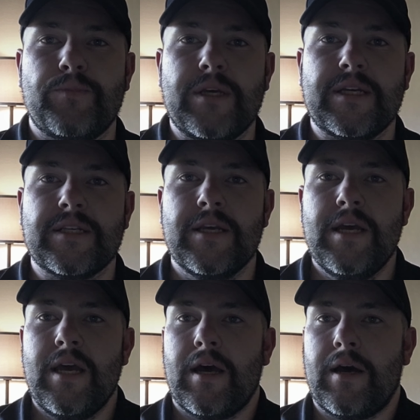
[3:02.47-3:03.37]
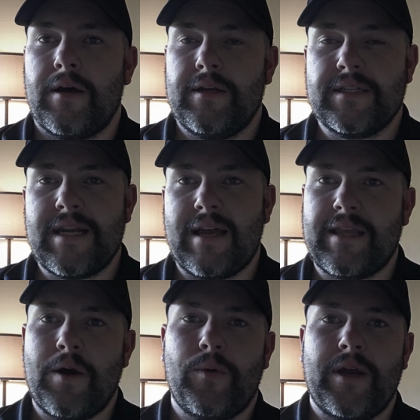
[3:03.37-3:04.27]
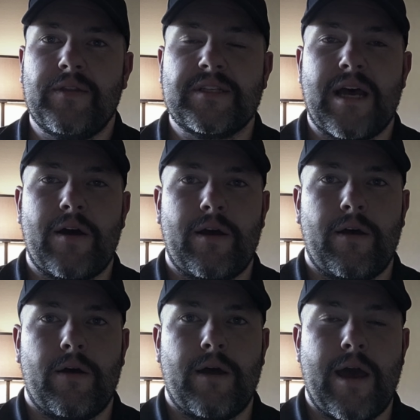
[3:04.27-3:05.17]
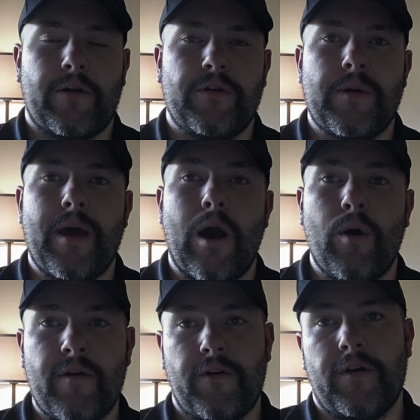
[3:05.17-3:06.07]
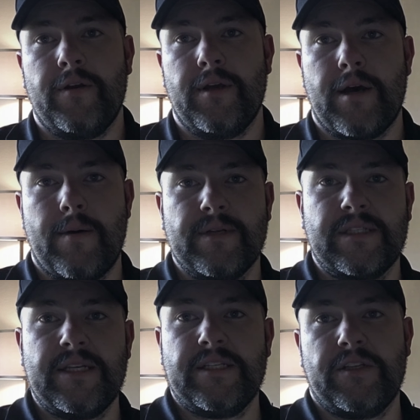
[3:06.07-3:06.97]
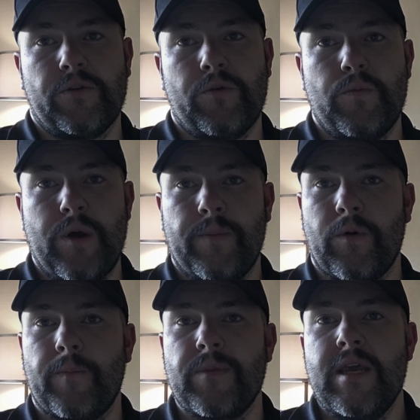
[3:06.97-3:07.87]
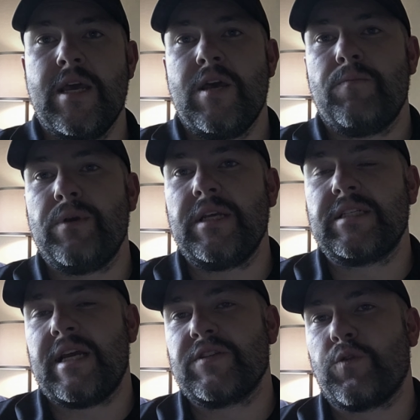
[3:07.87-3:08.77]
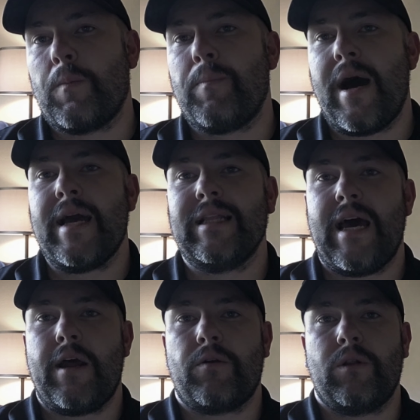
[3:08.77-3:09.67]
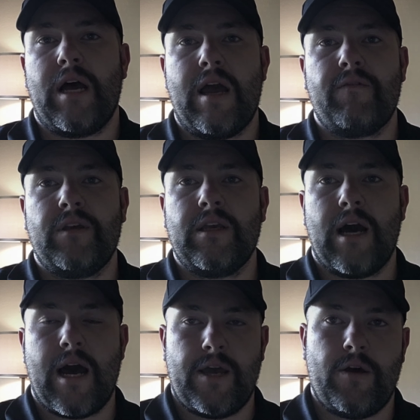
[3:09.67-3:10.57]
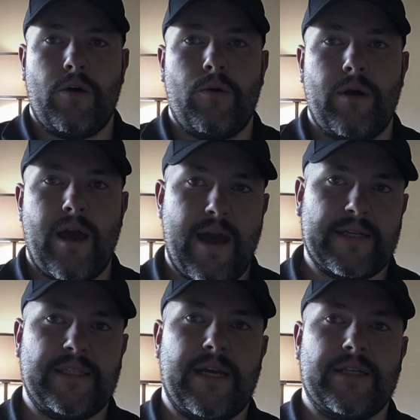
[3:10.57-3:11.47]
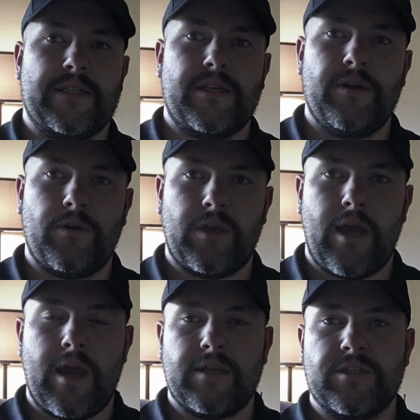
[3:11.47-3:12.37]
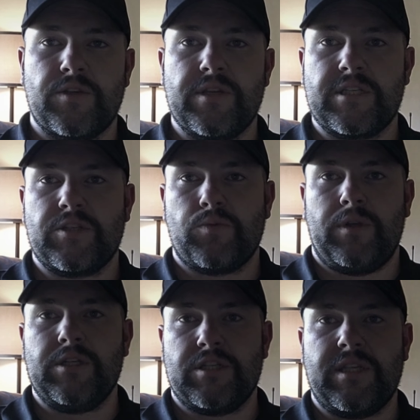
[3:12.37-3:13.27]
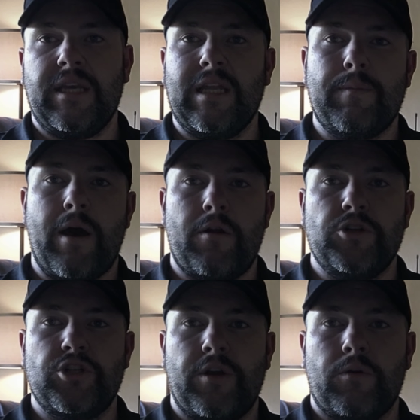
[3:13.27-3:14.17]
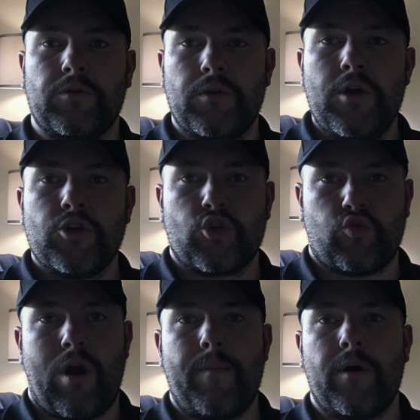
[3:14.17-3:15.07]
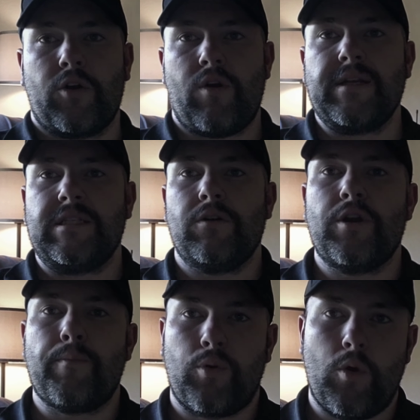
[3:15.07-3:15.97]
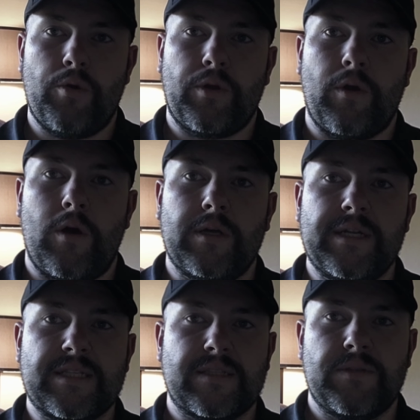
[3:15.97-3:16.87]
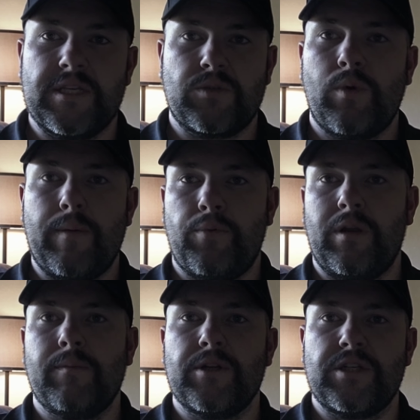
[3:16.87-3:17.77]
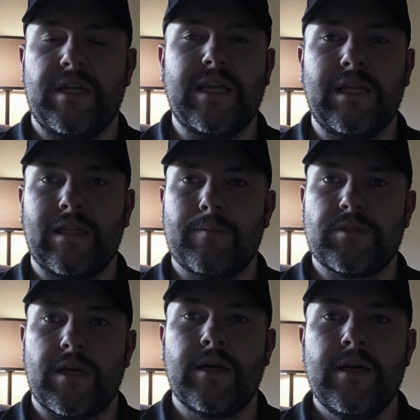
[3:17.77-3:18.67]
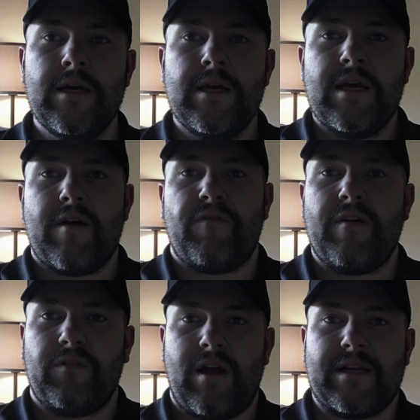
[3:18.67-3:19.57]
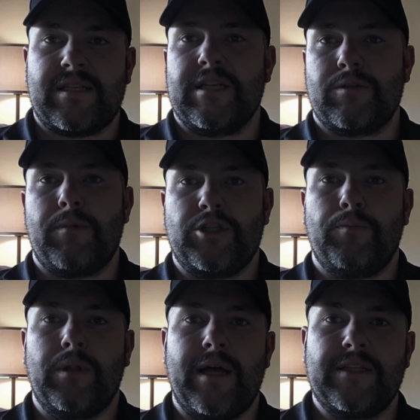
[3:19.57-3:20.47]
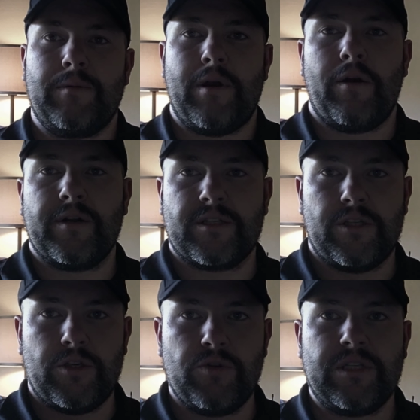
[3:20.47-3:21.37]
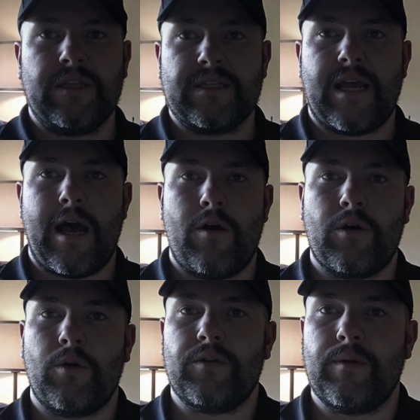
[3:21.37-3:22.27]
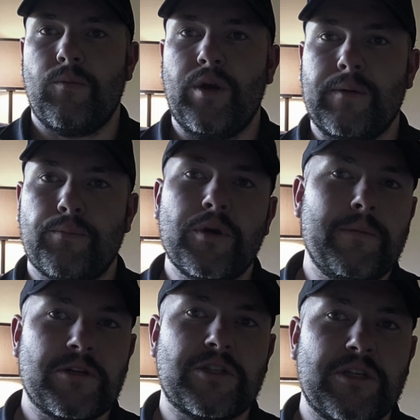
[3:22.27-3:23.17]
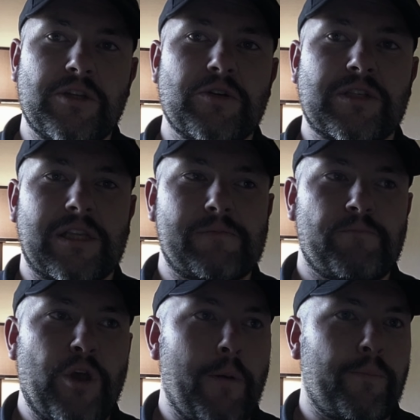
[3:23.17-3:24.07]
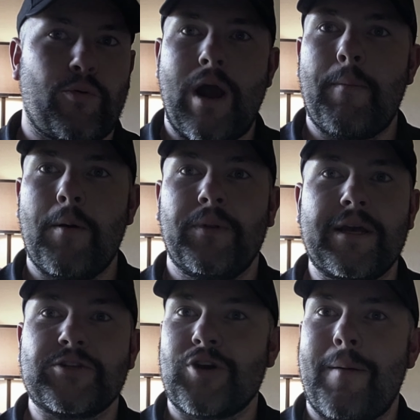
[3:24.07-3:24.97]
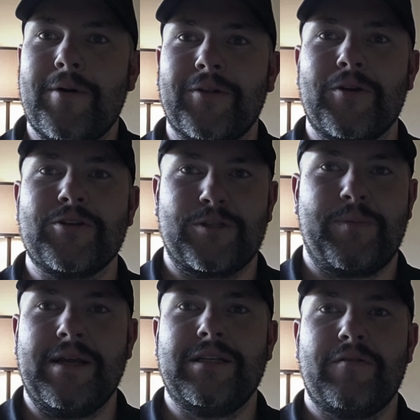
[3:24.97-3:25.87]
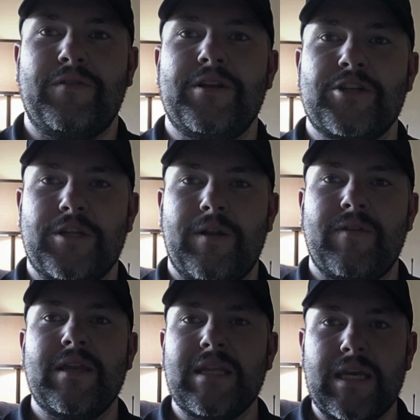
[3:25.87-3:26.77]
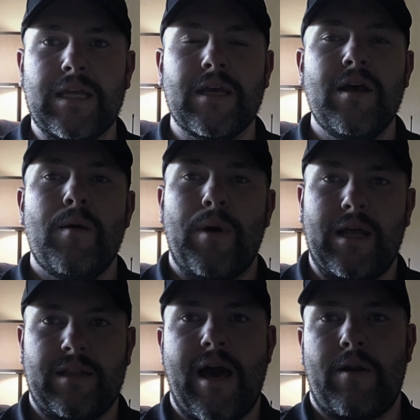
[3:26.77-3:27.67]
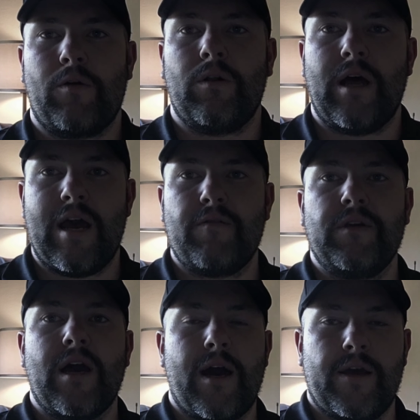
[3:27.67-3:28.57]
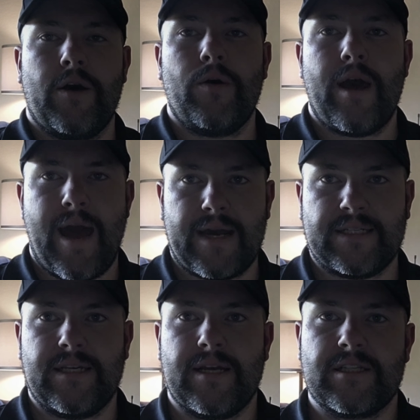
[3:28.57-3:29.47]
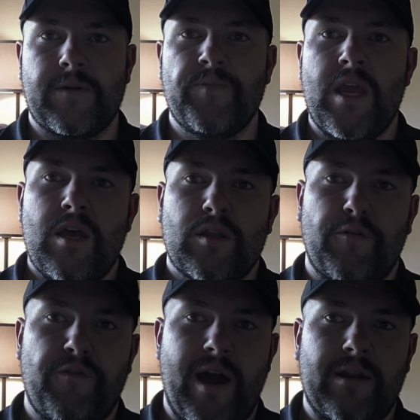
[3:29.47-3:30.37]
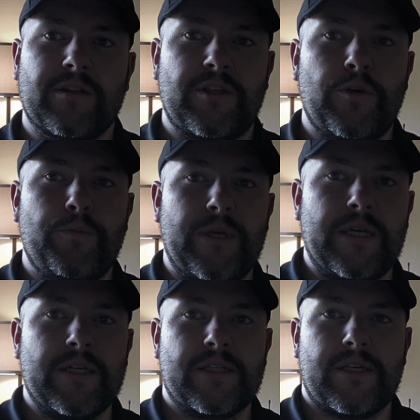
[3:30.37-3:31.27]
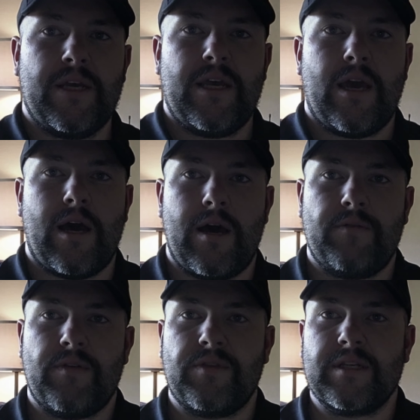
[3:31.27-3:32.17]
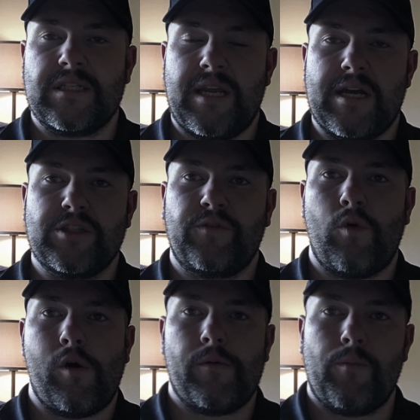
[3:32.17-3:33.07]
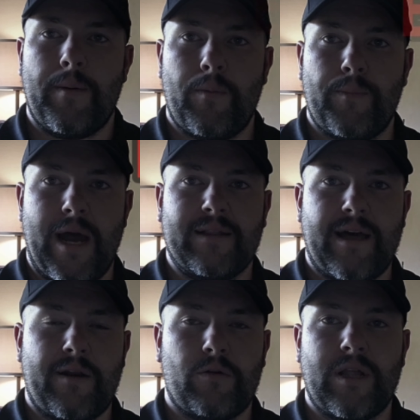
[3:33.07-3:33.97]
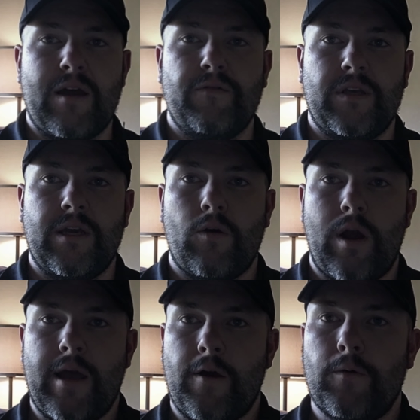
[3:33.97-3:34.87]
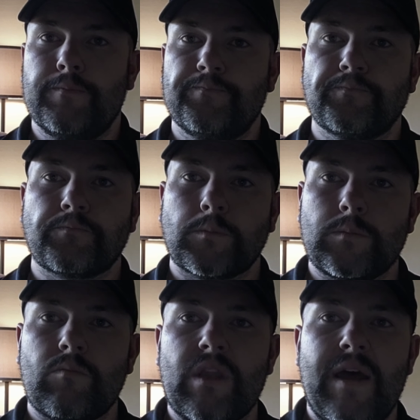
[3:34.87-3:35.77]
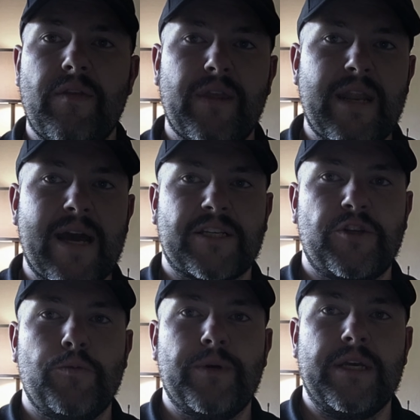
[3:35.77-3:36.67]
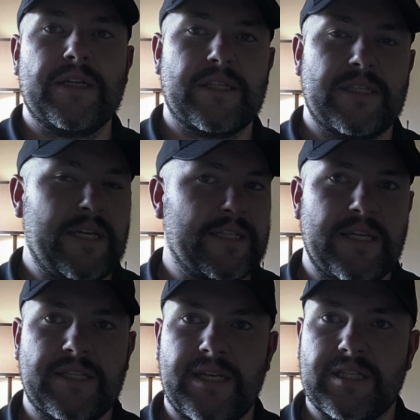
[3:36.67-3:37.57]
B is not that way in this acronym. However, it's easy to remember. B stands for bilateral IV-IO access, okay? So this is really just thinking about our general trauma criteria protocol, and it's this way pretty much in any LIMSA. If they've lost this much blood to merit us using this algorithm, we can pretty much deduce that they're probably a trauma alert just by definition, and they need bilateral IV-IO access. The final two B's that this stands for, remember, bilateral IV or IO, and then the next two B's, it's easy.